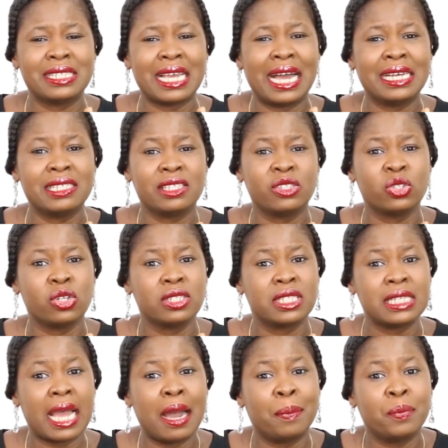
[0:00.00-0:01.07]
has not
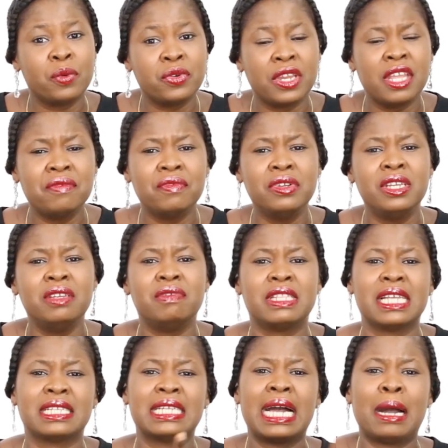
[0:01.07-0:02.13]
happened. Even if it
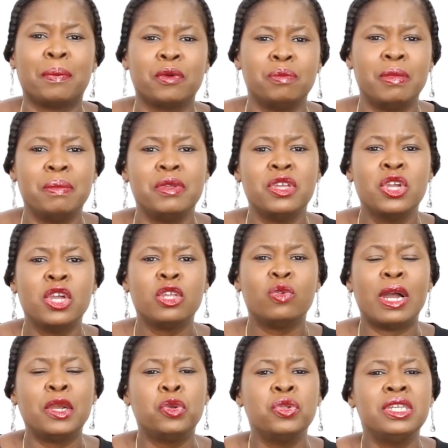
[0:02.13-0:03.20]
has happened, maybe you
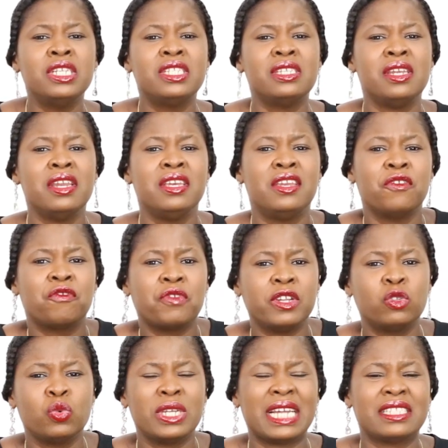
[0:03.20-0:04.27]
are doing it in a
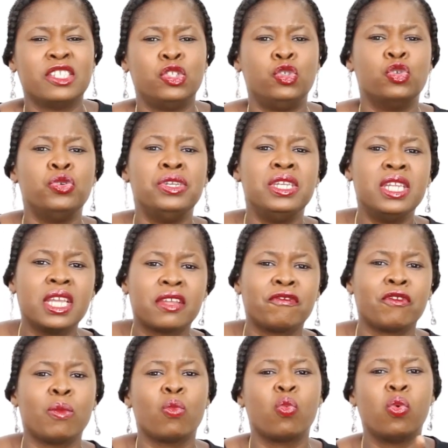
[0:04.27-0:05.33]
different way that is unique
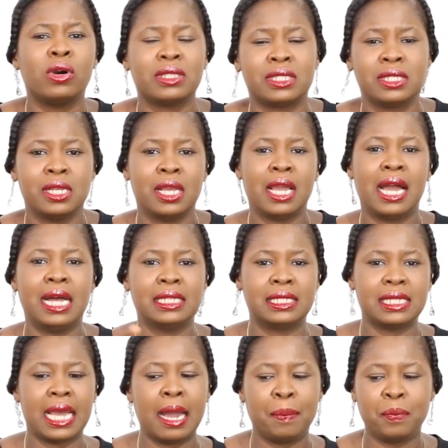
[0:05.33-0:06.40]
from what
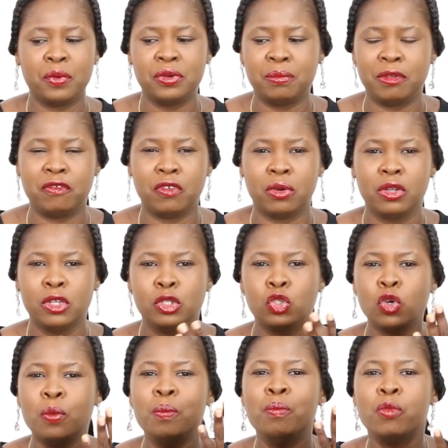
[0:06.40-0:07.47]
has happened before.
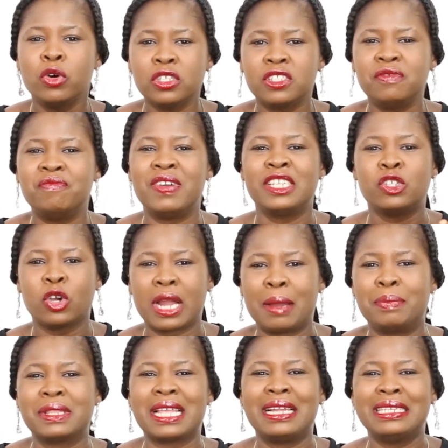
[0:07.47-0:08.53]
So most venture
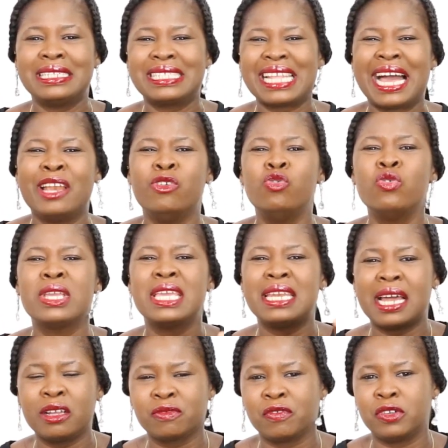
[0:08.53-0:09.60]
capitalists are looking
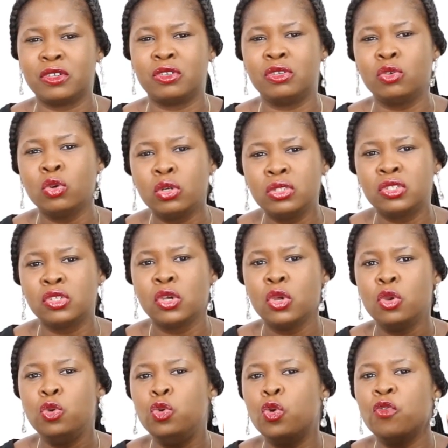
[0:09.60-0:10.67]
out for those
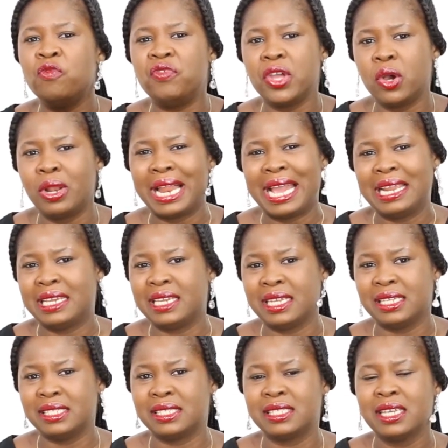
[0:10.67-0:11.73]
novel
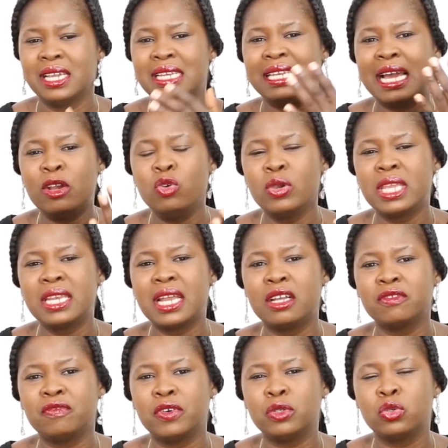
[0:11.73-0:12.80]
ideas. They are looking
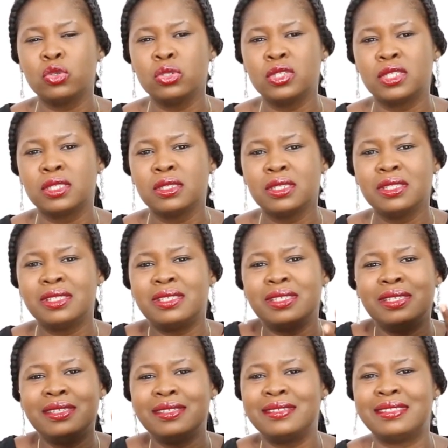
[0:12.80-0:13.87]
out for those
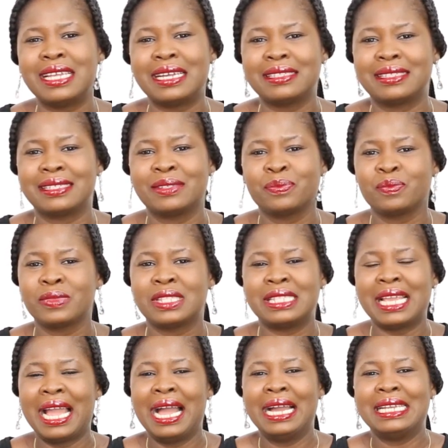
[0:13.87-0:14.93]
things that
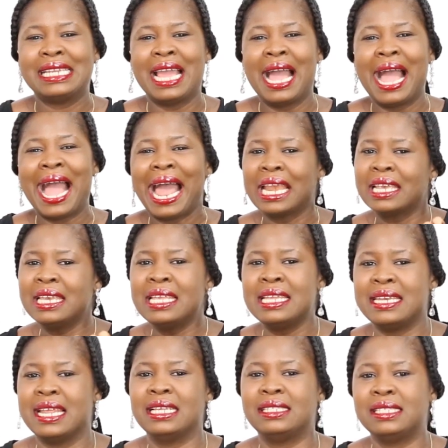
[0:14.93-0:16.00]
they are hardly
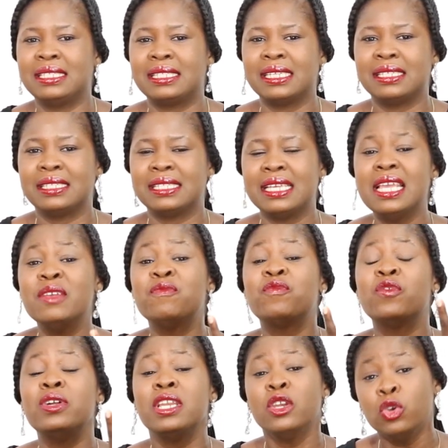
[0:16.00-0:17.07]
in existence.
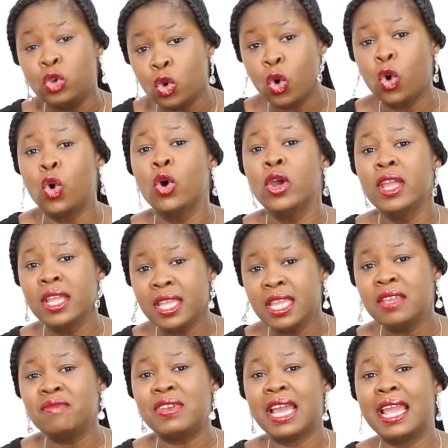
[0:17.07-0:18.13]
Even though
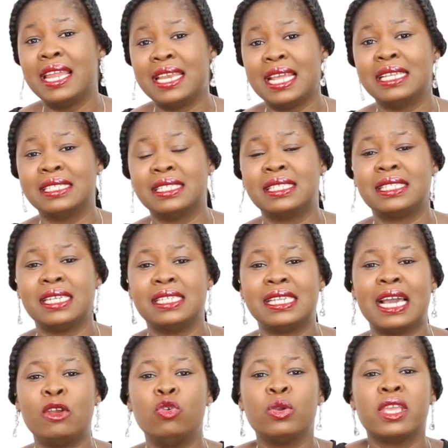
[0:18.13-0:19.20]
if they are in existence, they
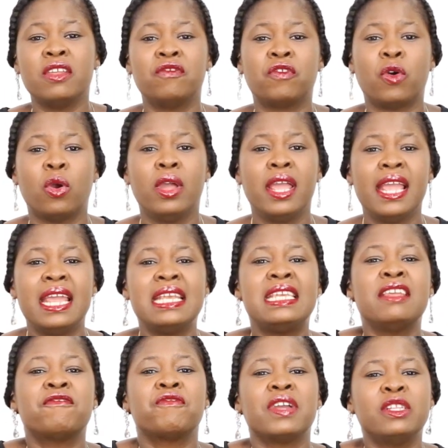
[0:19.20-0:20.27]
are looking for a
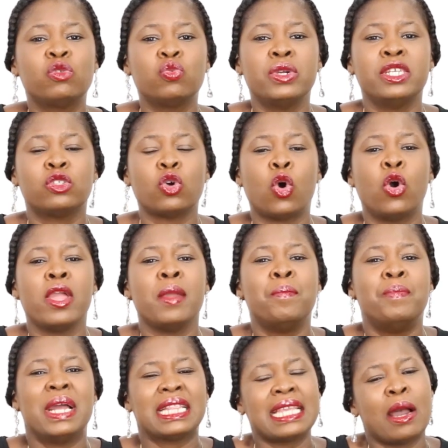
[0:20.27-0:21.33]
different ways or a
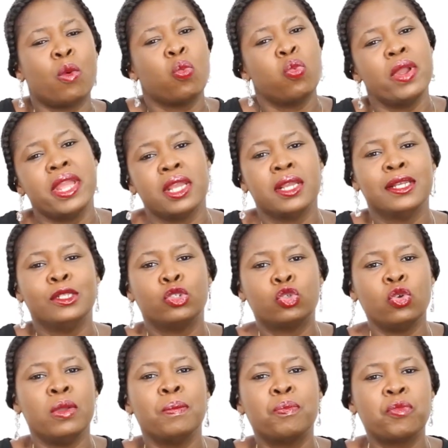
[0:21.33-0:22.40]
better way to
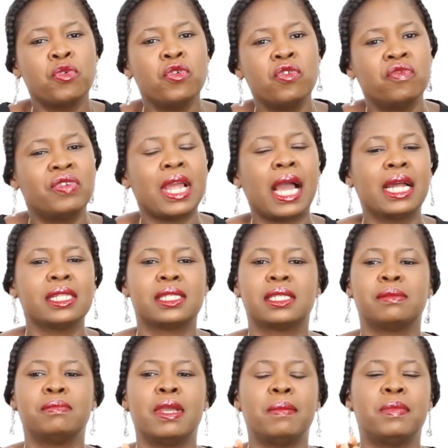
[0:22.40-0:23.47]
improve that,
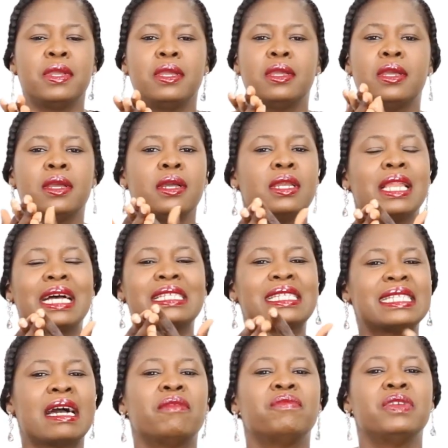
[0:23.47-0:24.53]
maybe that
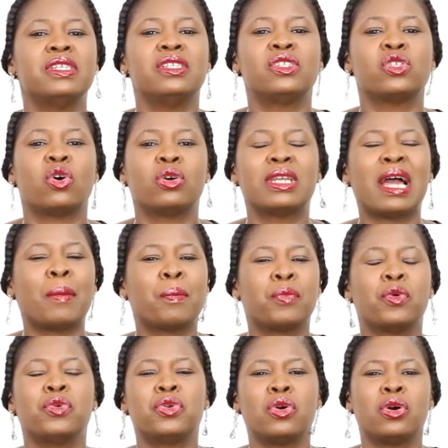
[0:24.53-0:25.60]
service or that
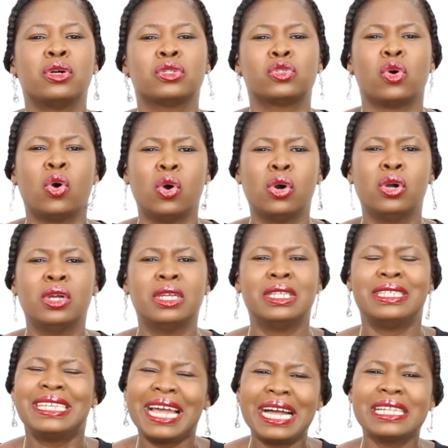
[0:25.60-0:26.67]
product, or
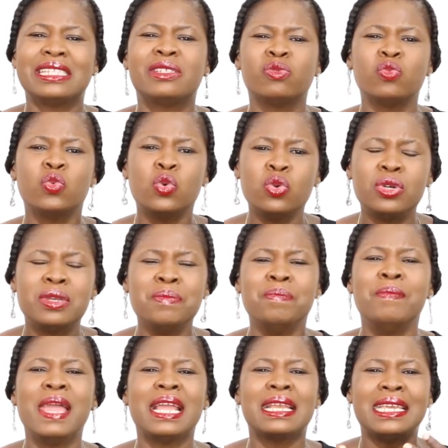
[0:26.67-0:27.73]
that would
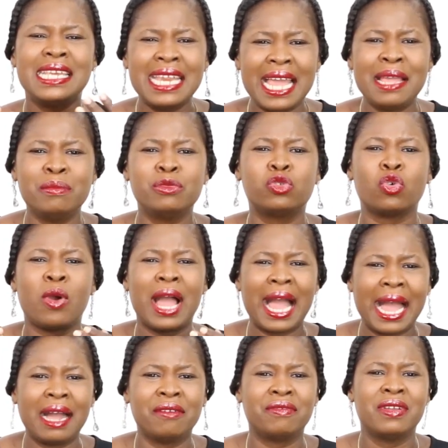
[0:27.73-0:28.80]
make them to
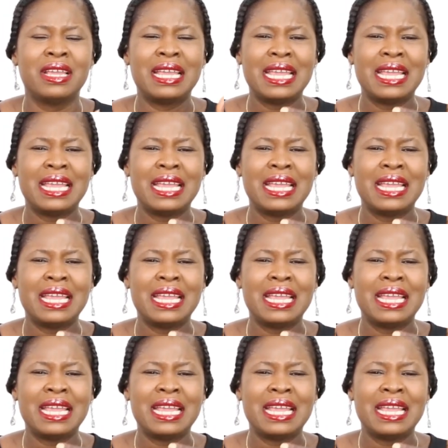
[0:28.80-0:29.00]
have